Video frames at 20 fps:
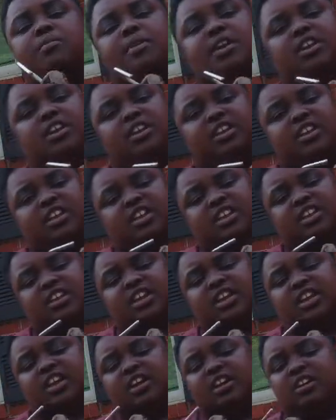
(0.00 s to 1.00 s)
american
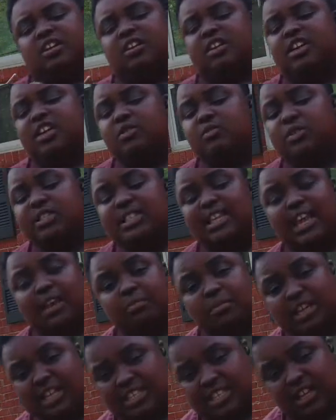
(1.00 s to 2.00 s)
uh, he was
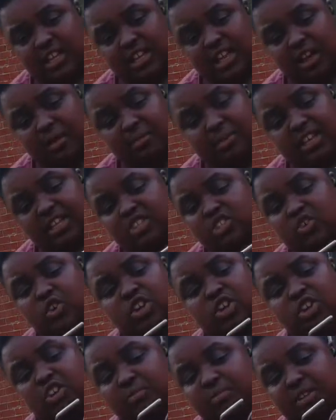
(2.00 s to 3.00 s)
labeled as colombian so
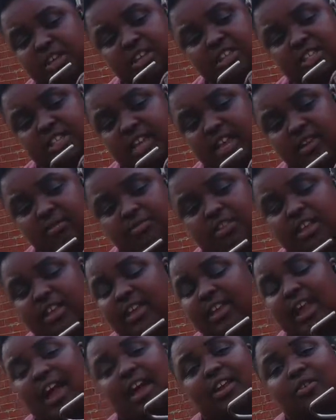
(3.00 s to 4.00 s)
it could be the same
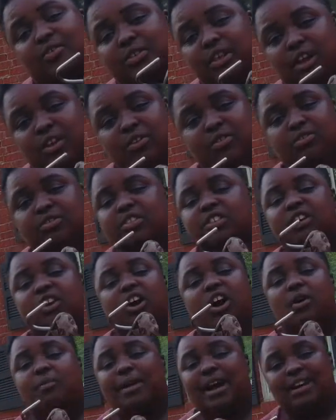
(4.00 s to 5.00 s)
thing i don't know
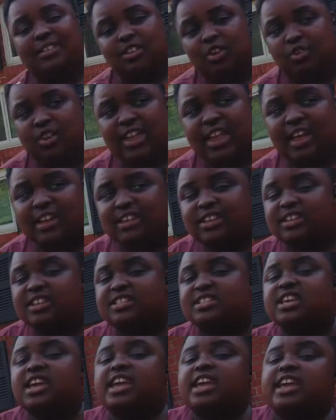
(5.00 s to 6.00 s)
they're all about
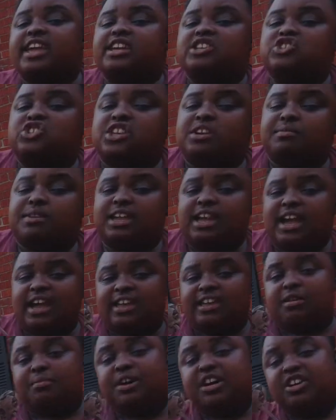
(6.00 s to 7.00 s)
localities and jimmy
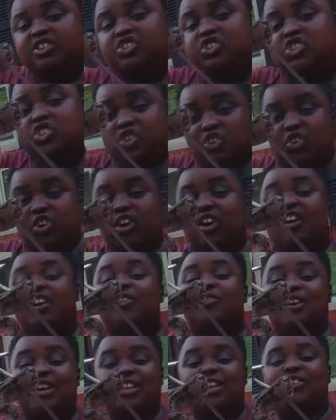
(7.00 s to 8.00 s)
i am unsure
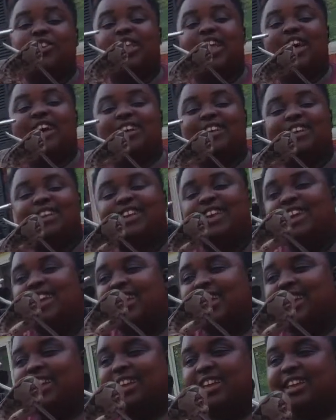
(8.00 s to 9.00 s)
what locality
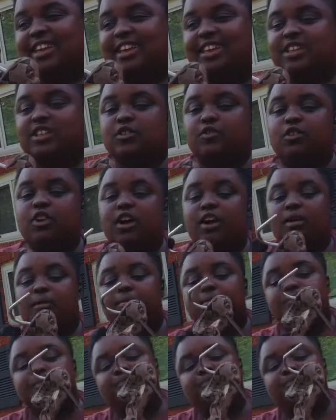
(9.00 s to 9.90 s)
he is from